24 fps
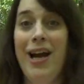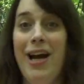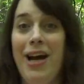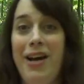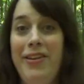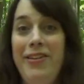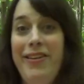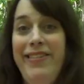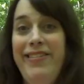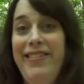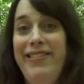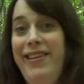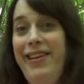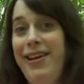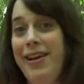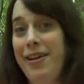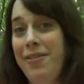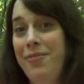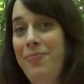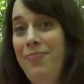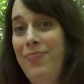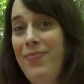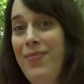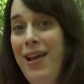And this is it.
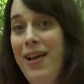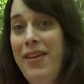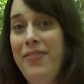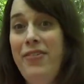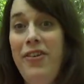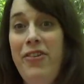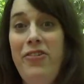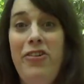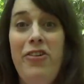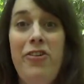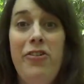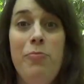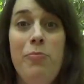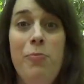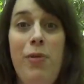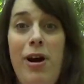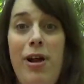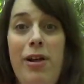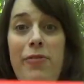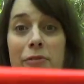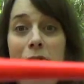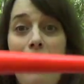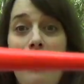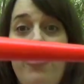This is
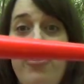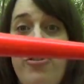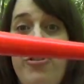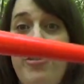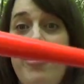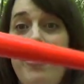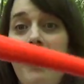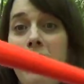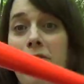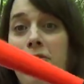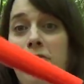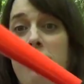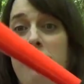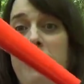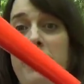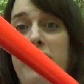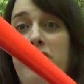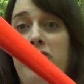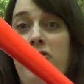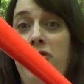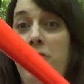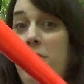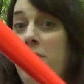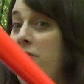my version of Creek
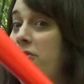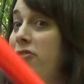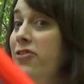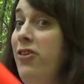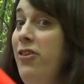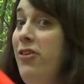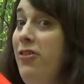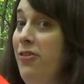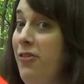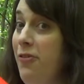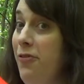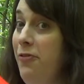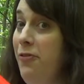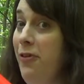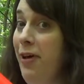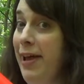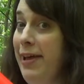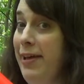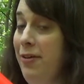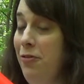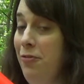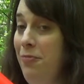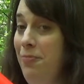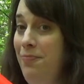Stewart's The
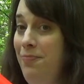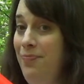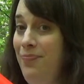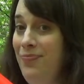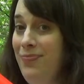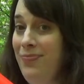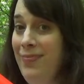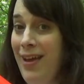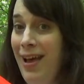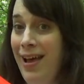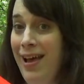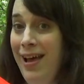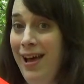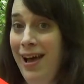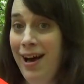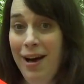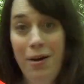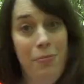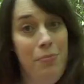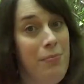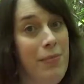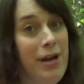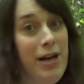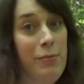Flail.
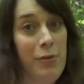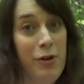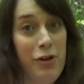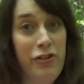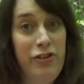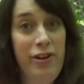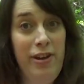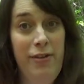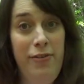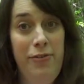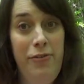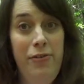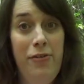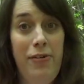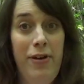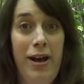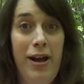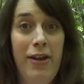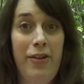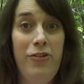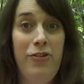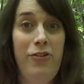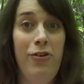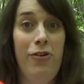I made it myself.
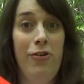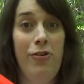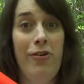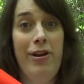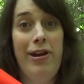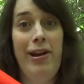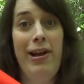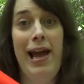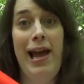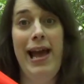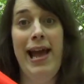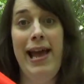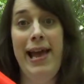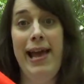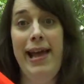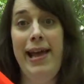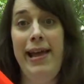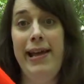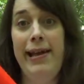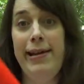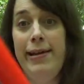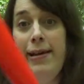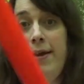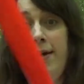I took
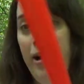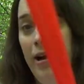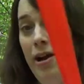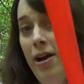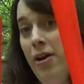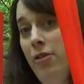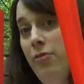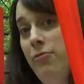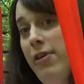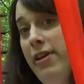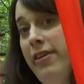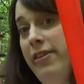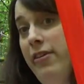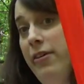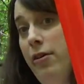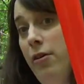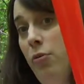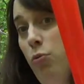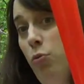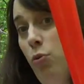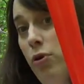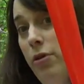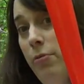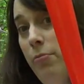a regular
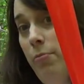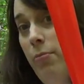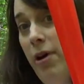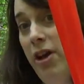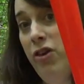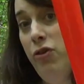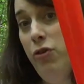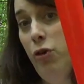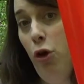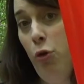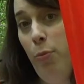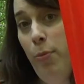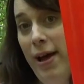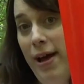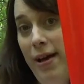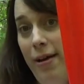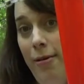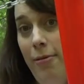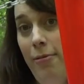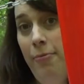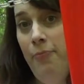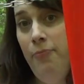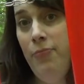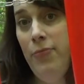wooden baseball bat,
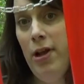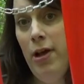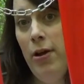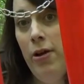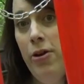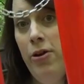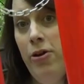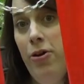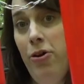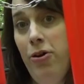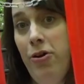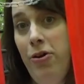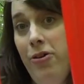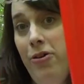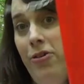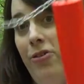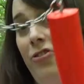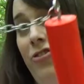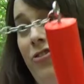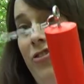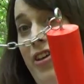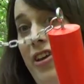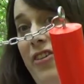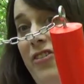cut
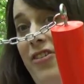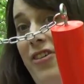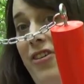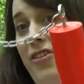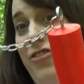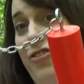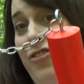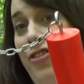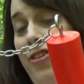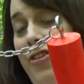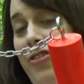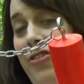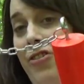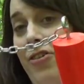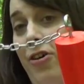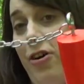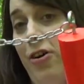6 inches